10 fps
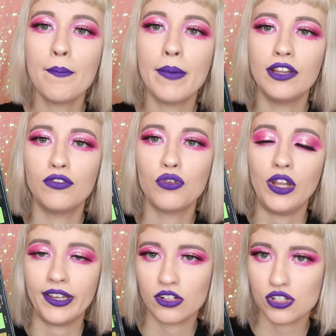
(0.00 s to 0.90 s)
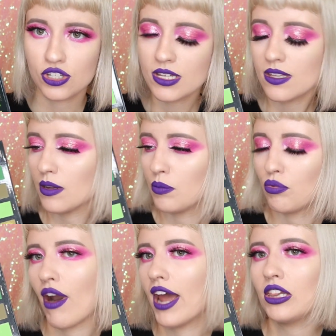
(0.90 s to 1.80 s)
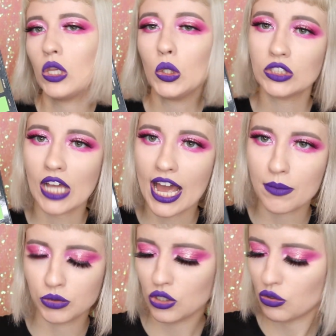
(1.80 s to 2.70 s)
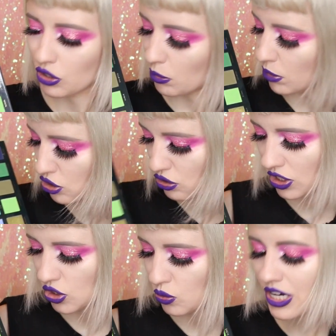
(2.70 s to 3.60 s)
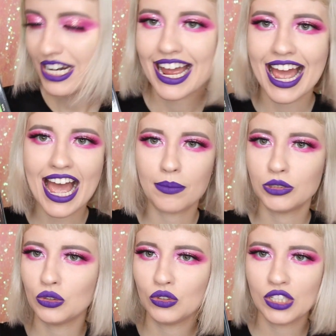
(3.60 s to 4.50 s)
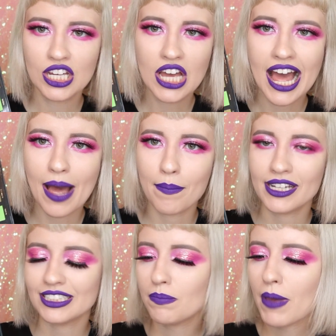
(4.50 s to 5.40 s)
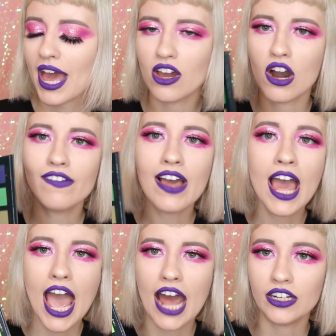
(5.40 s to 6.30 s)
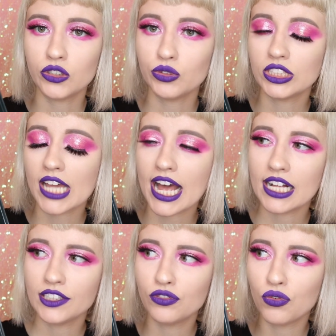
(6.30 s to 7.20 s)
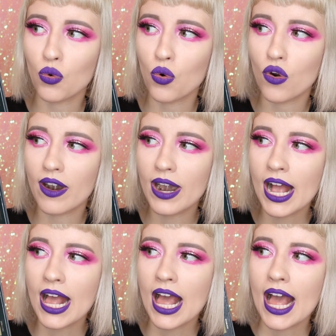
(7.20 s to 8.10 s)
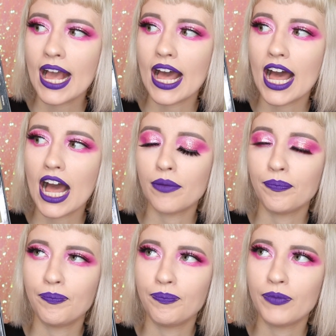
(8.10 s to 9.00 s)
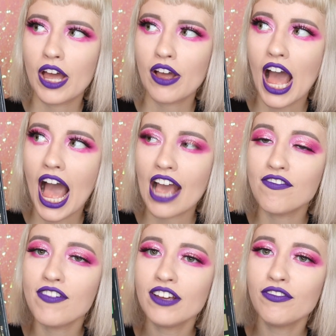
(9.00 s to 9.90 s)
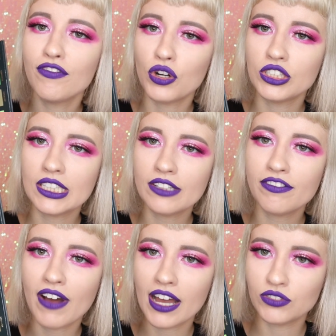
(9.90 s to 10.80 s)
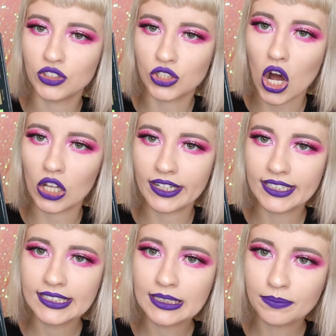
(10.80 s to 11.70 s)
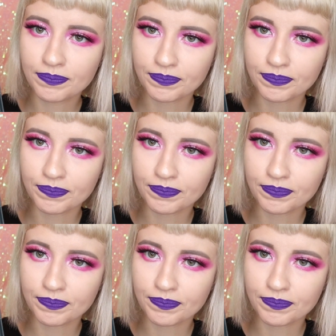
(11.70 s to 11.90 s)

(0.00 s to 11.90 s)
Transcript: but for like artistic bright looks, I absolutely recommend you this one. Absolutely amazing payoff, and it retails for I think $35,